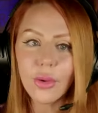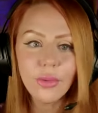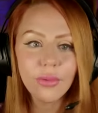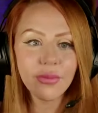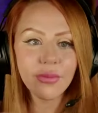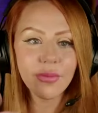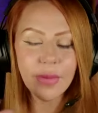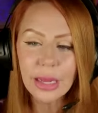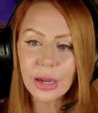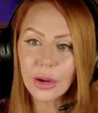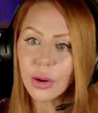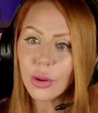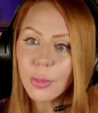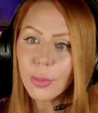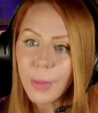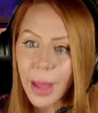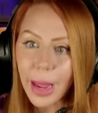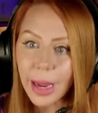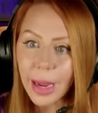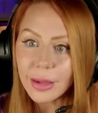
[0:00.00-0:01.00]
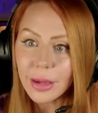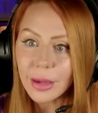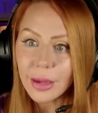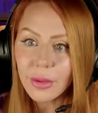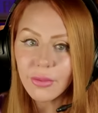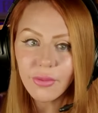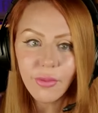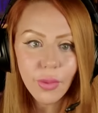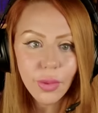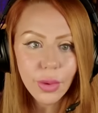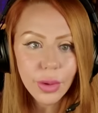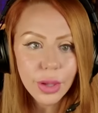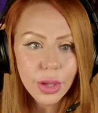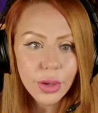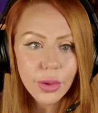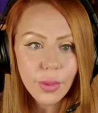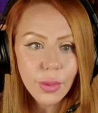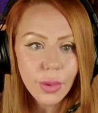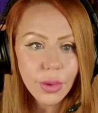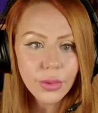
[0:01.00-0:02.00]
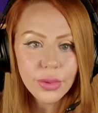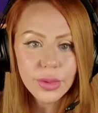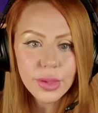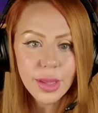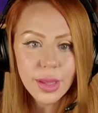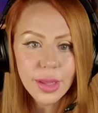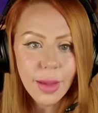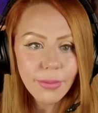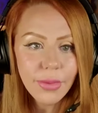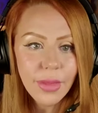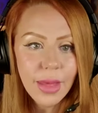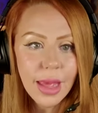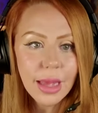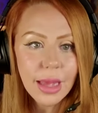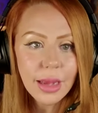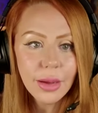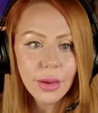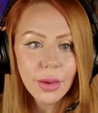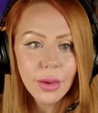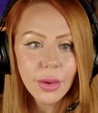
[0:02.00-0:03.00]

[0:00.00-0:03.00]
or finger painted for you or something?